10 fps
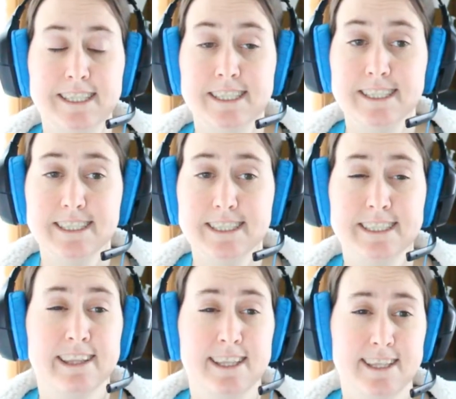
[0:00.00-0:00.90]
And I
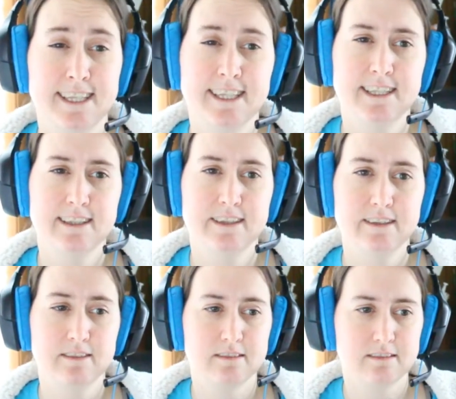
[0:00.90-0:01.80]
think
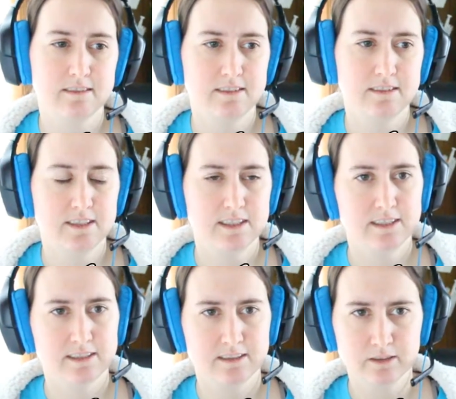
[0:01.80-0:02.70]

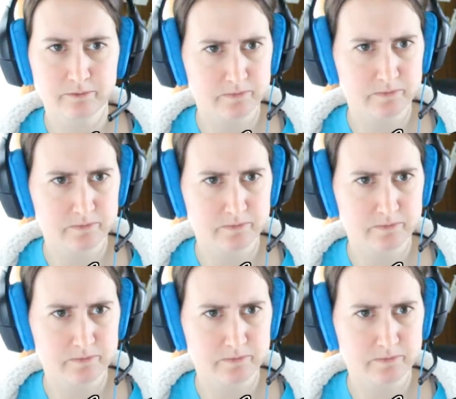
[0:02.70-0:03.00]
there'll